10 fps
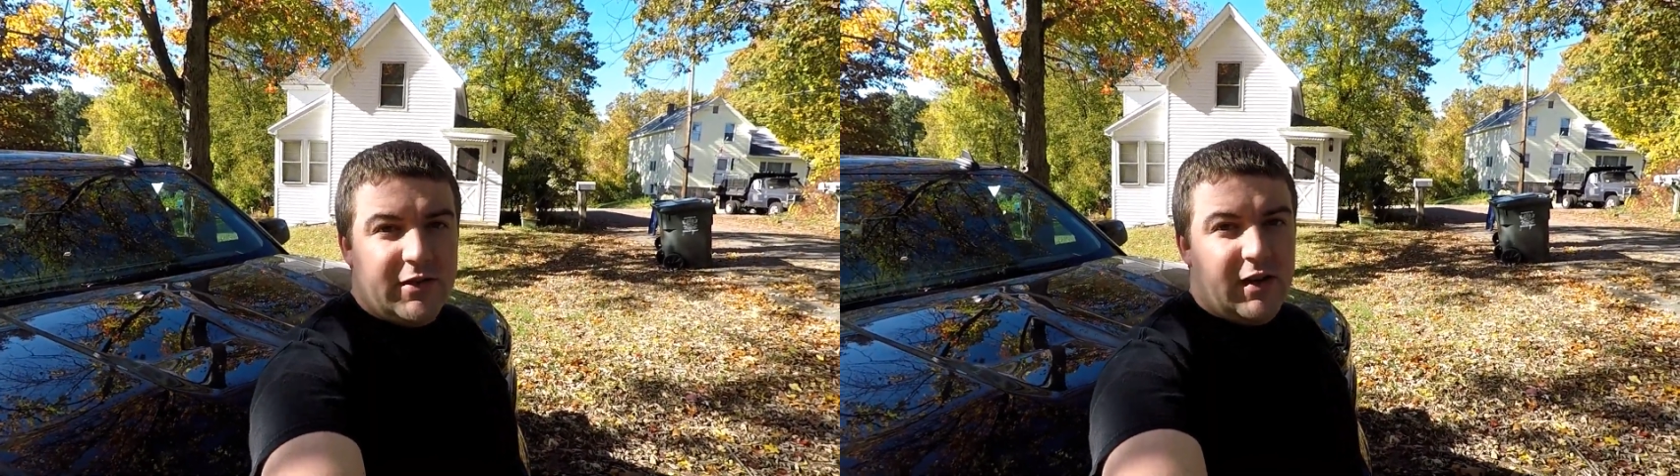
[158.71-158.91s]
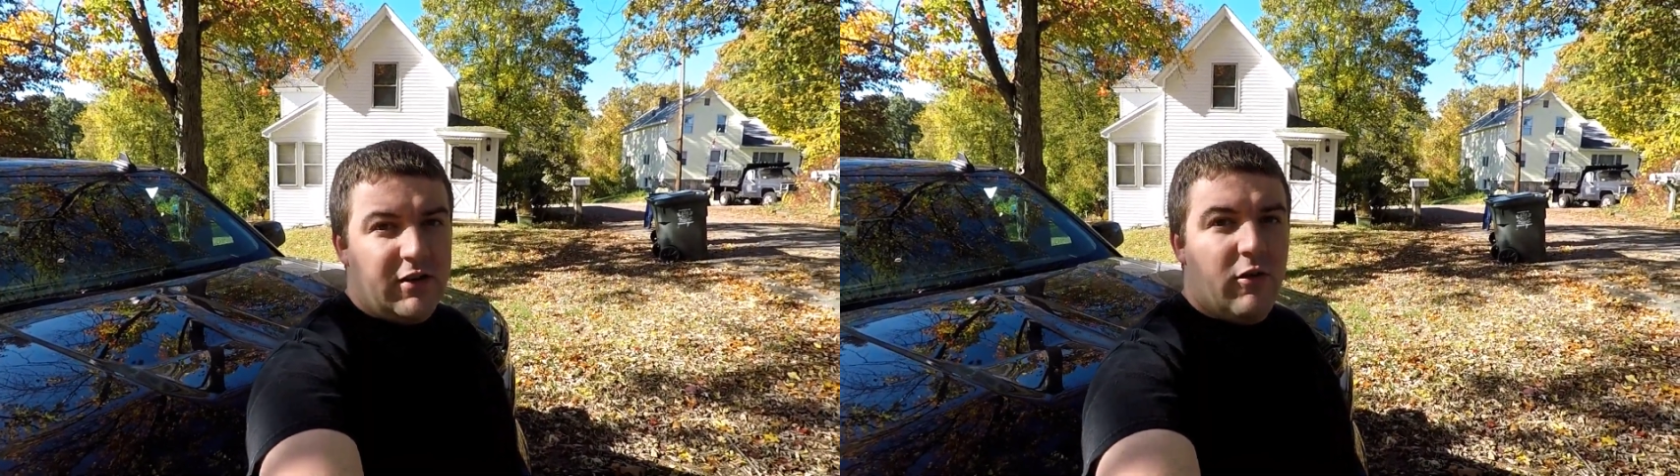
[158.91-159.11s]

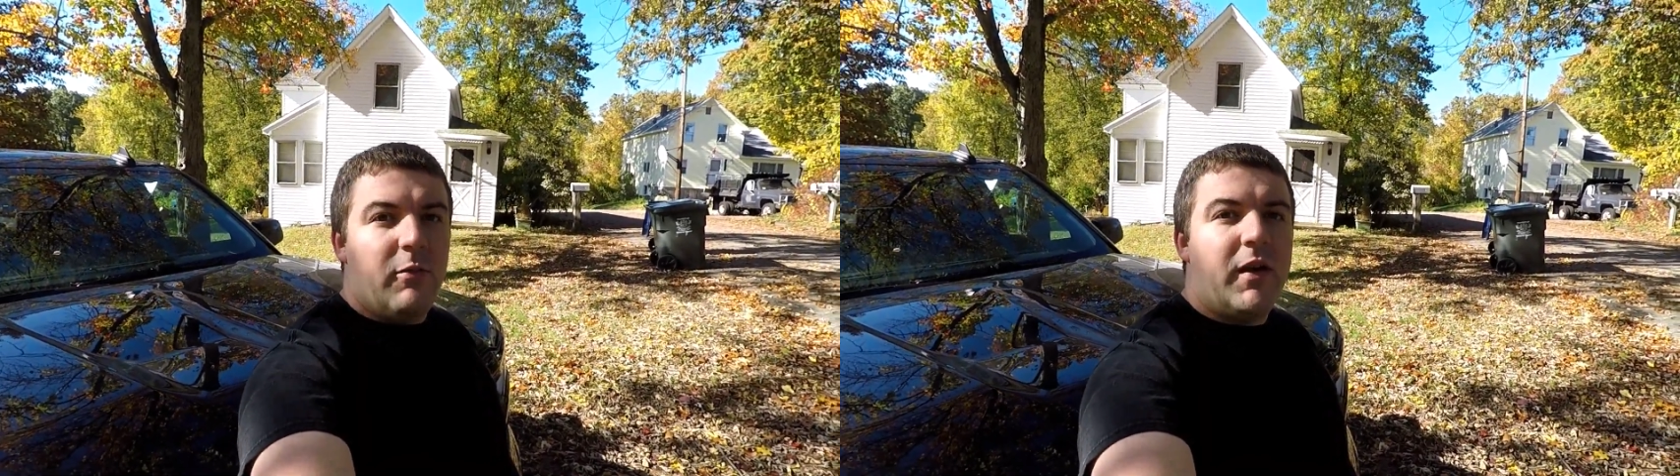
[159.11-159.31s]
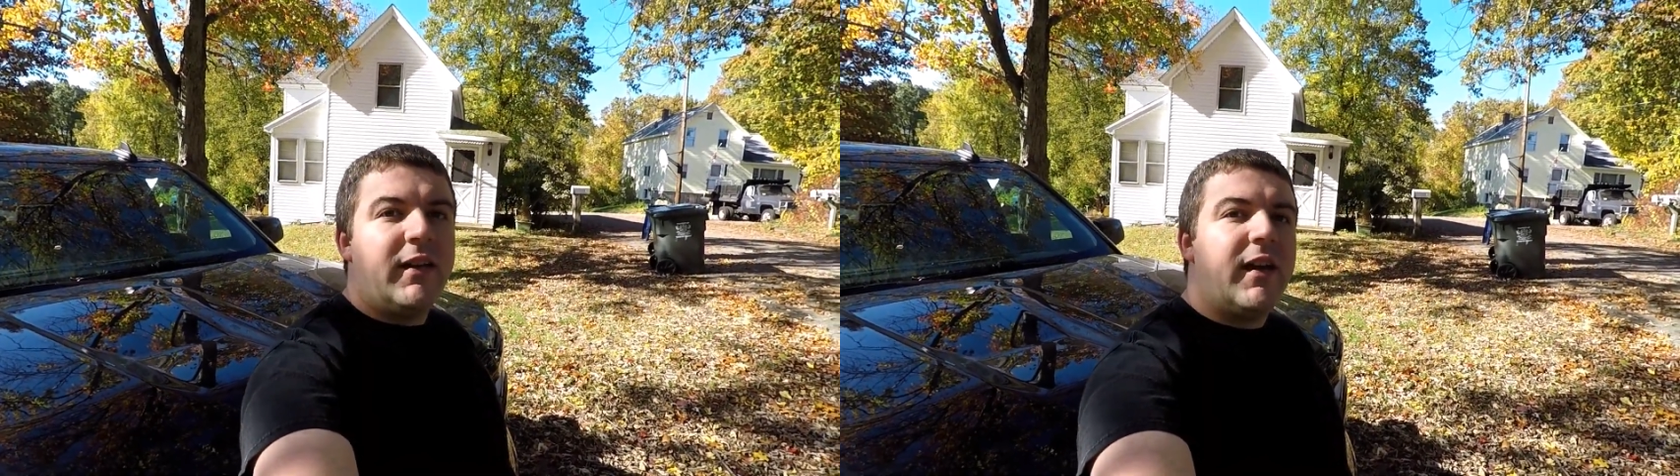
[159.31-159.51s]
is I don't
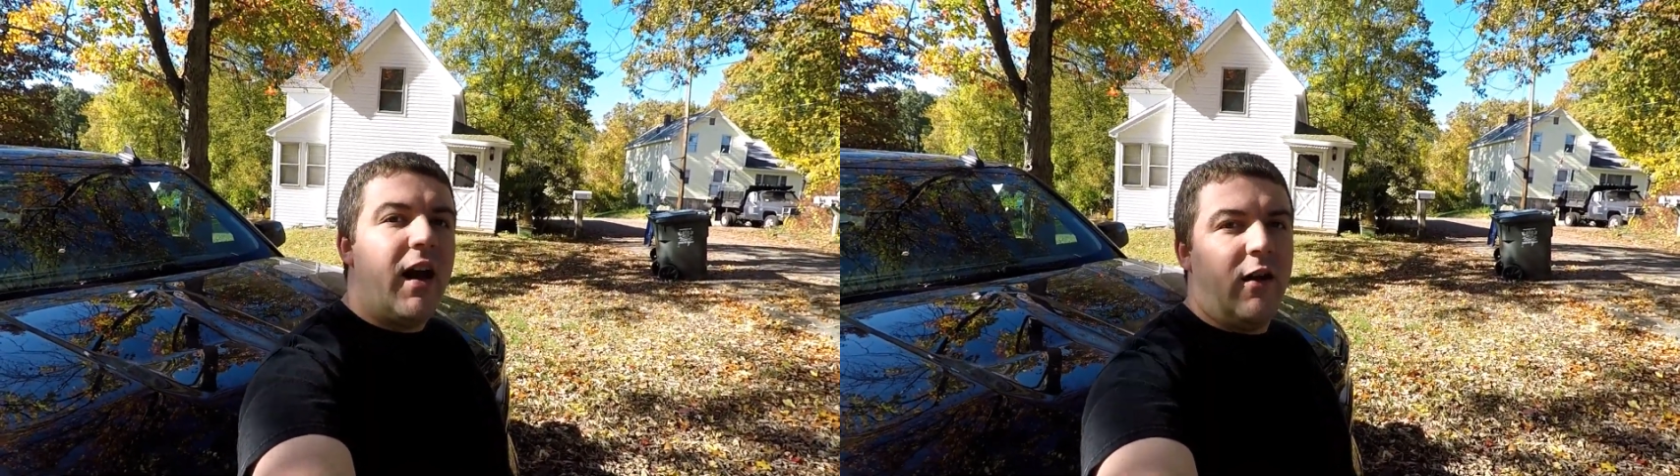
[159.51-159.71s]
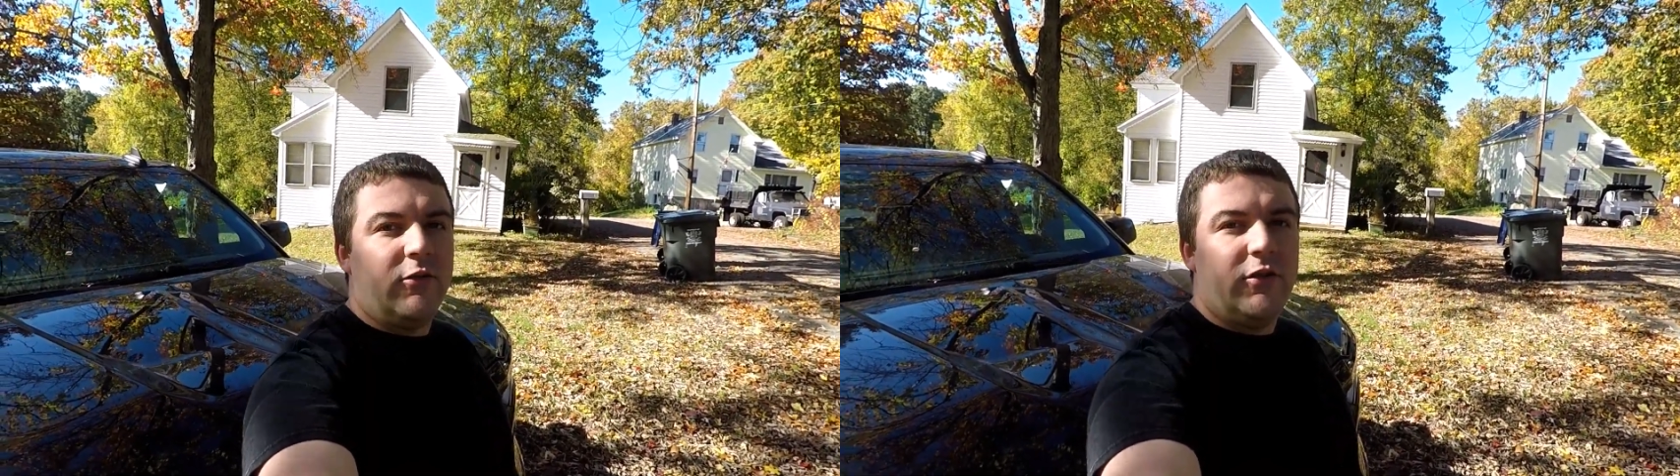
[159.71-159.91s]
make
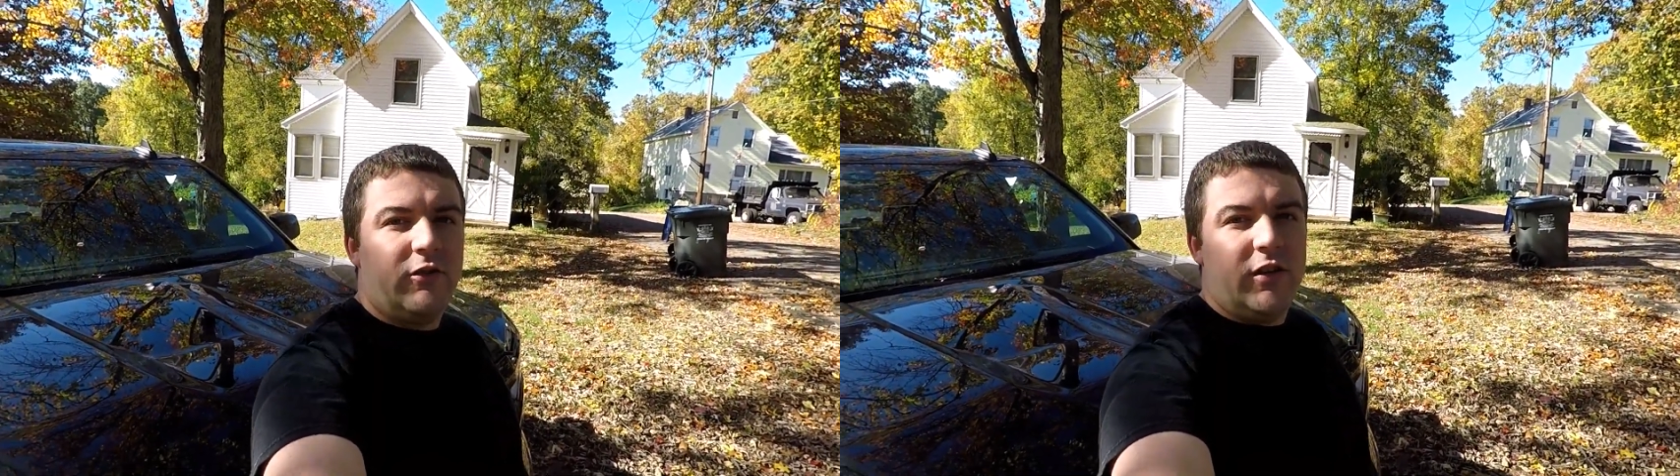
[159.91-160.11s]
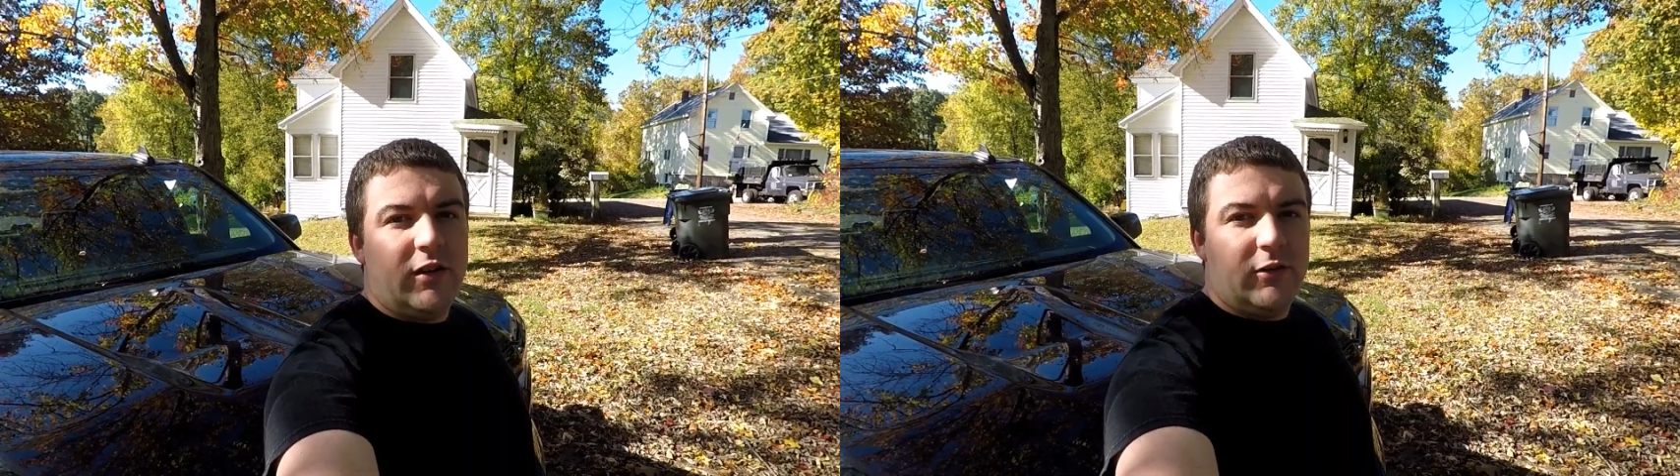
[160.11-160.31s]
how-to
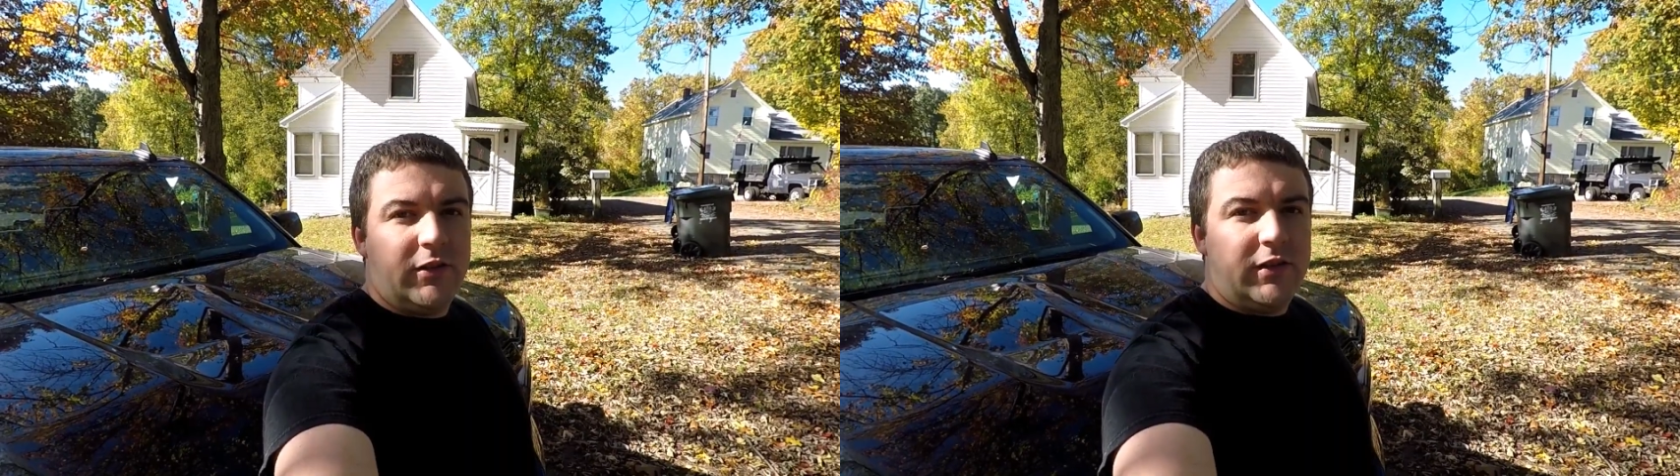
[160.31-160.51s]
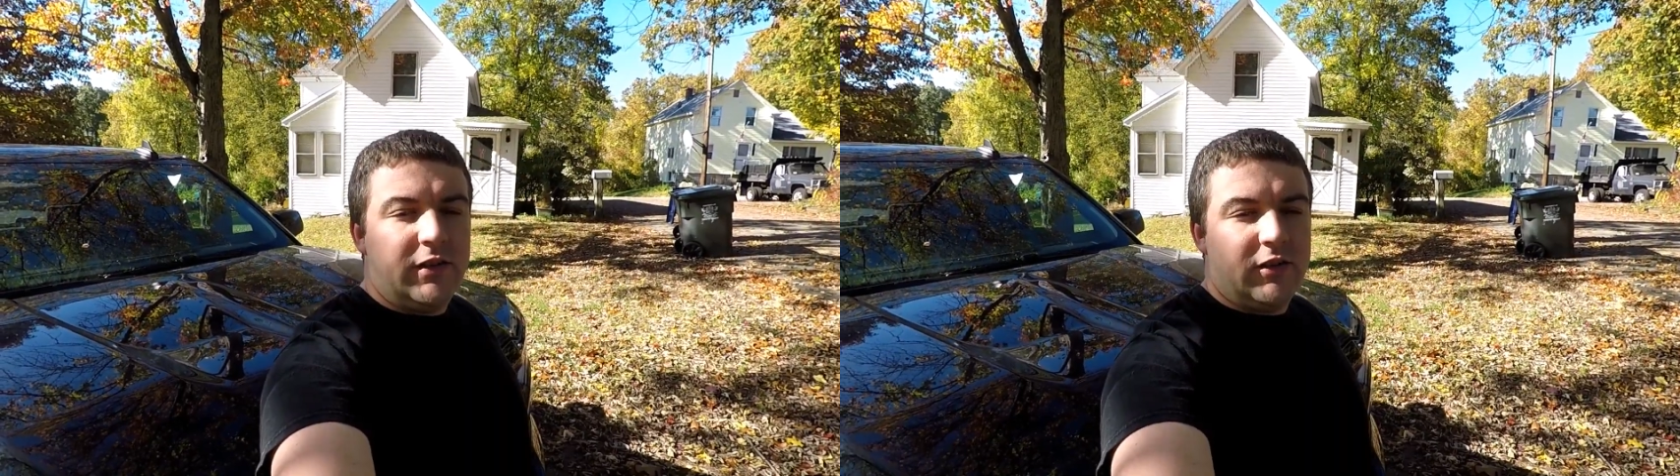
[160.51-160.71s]
videos,